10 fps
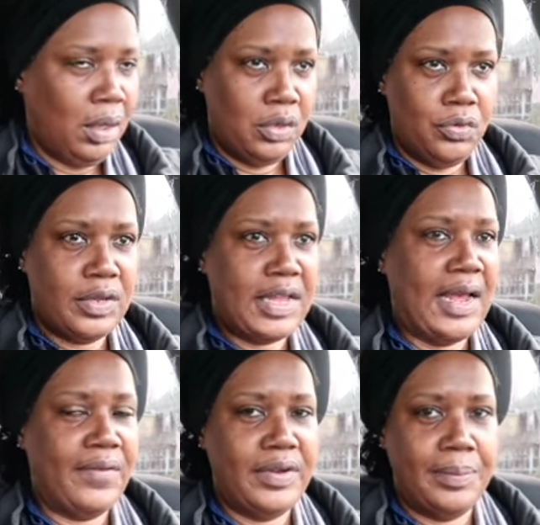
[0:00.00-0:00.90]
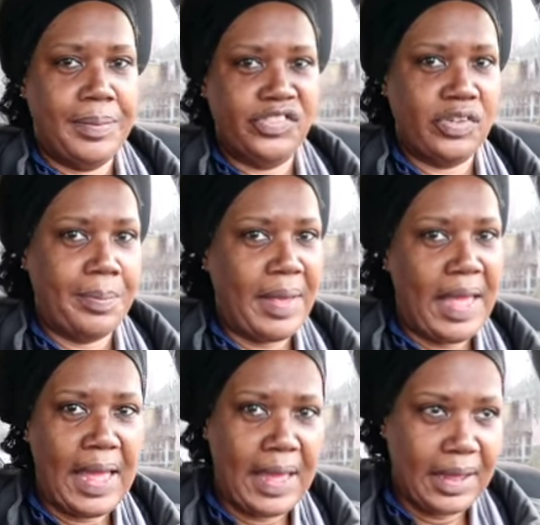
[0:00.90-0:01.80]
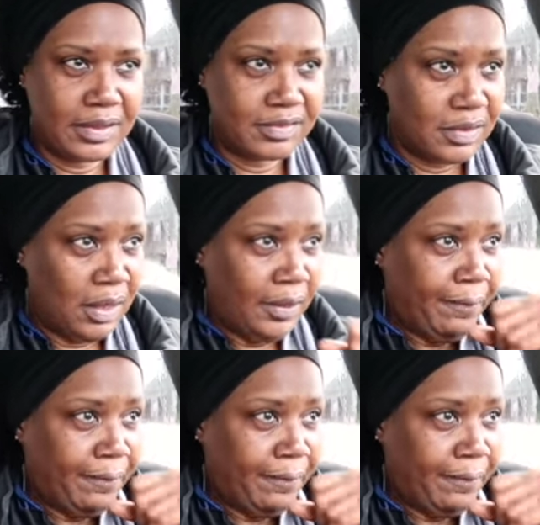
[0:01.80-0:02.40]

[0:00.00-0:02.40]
You carrying a bunch of bags.